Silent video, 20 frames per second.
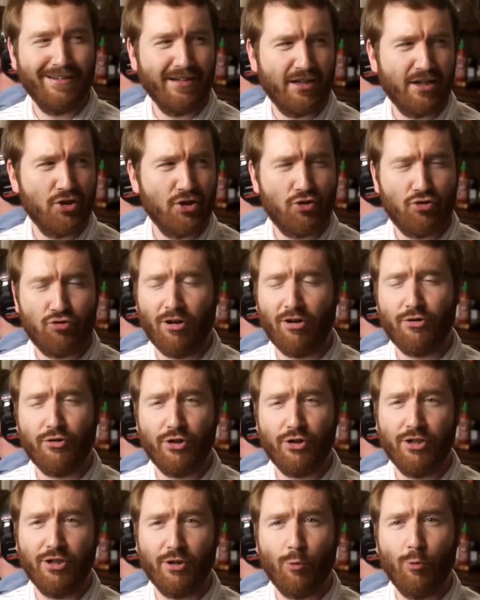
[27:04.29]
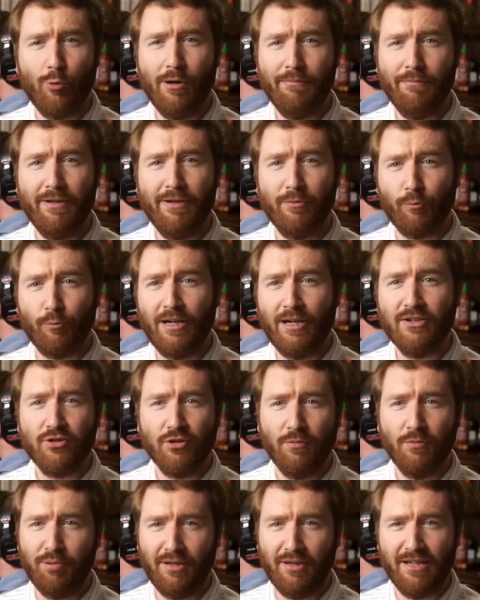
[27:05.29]
construction equipment
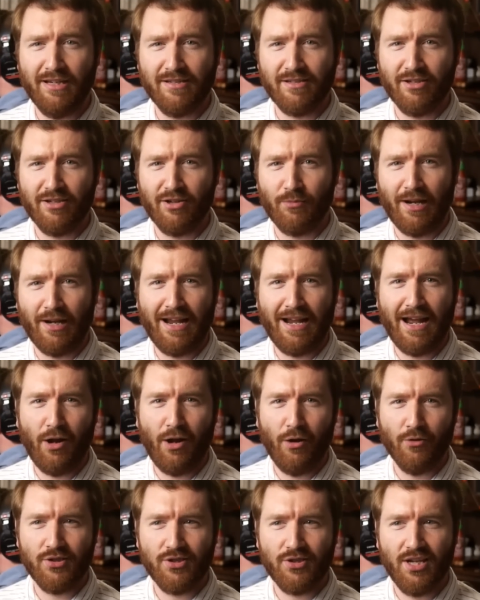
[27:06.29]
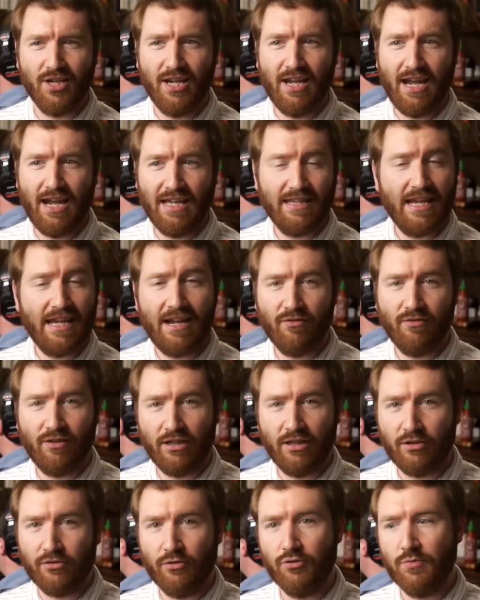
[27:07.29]
rental place near my house, and they have
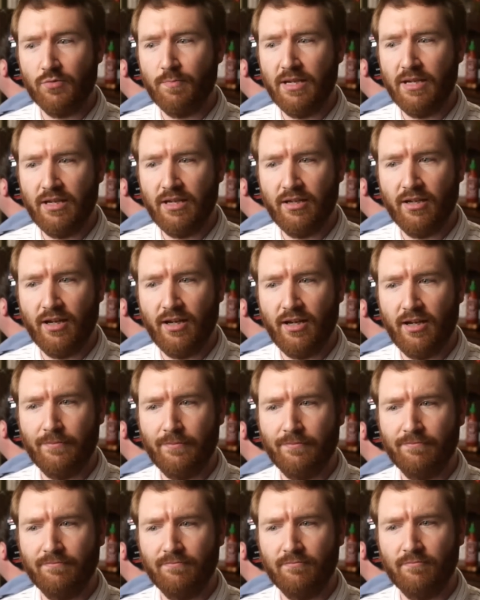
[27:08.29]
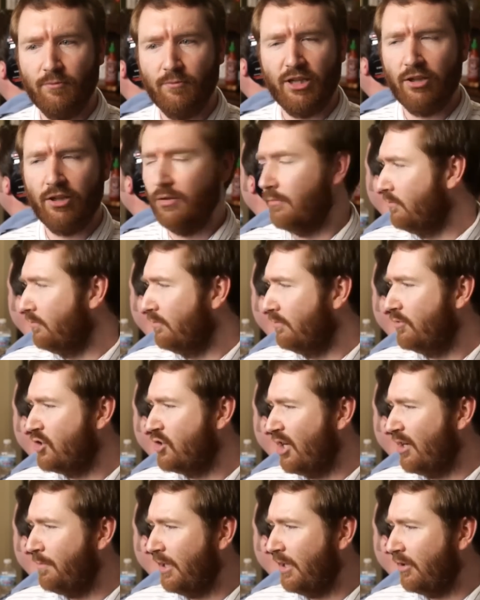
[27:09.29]
like those big what do they call them,
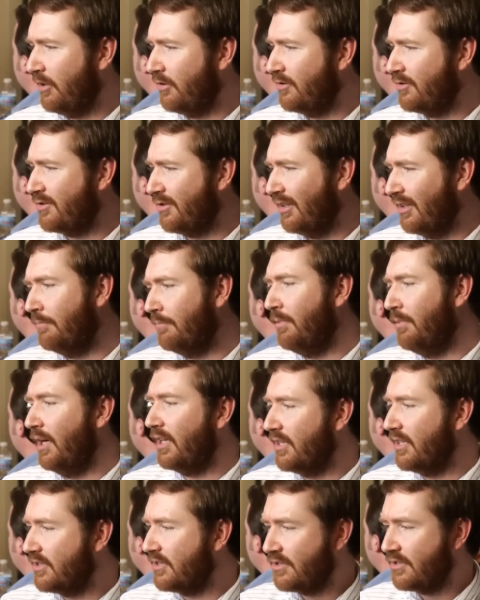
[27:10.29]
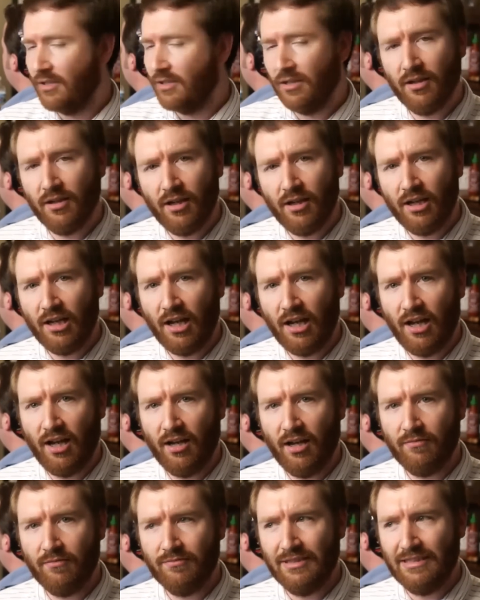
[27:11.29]
cherry pickers or like buckets.
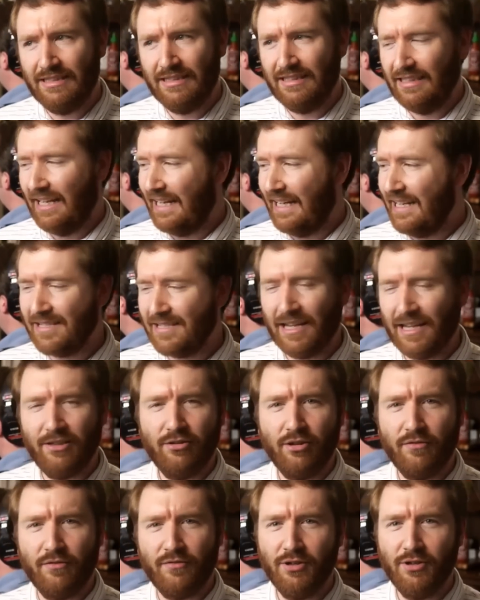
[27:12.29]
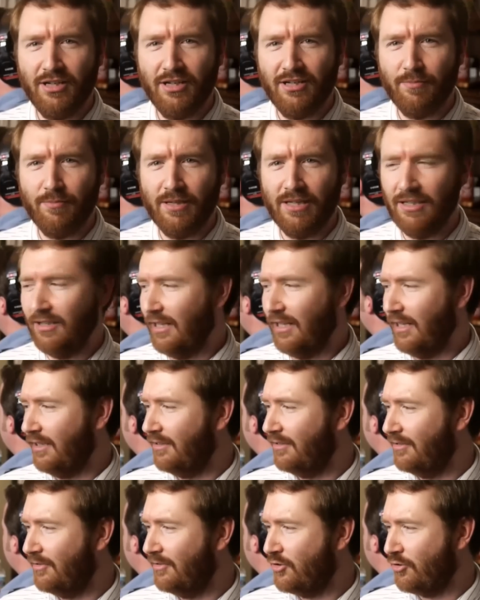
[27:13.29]
I guess I don't know if you need to be
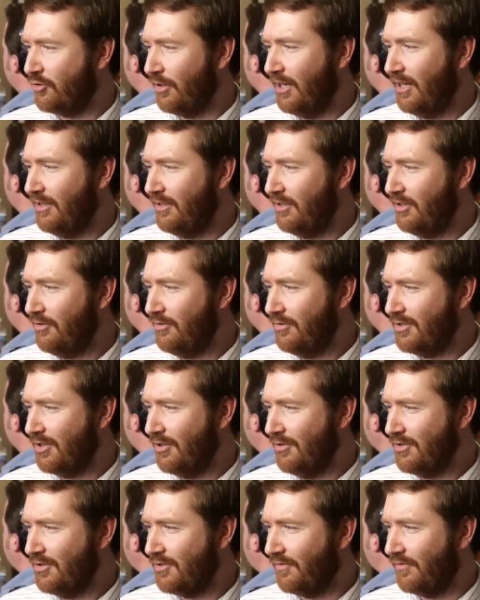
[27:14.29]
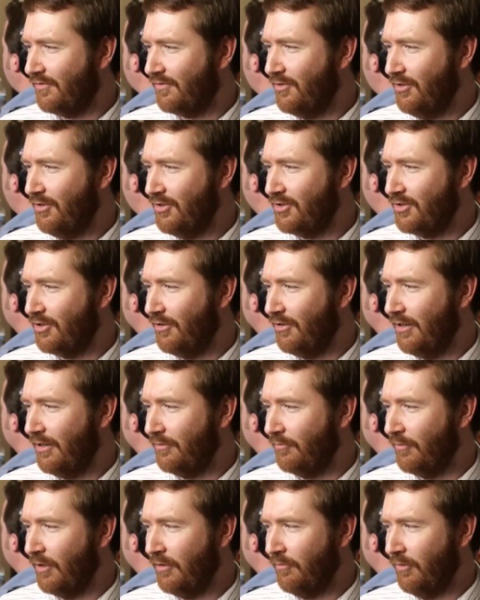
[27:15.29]
like trained to use those or if you can just go out
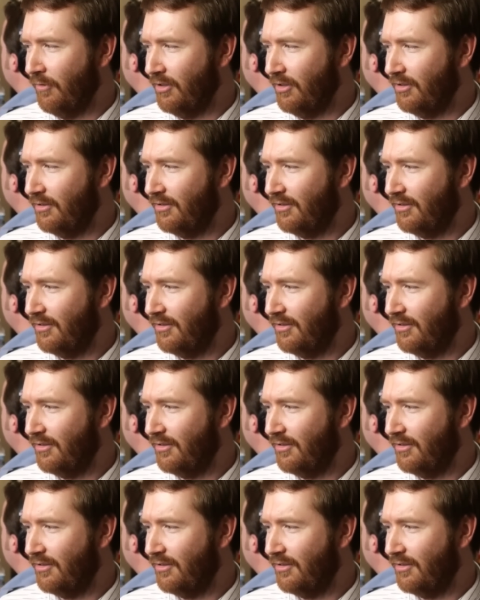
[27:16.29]
and rent one.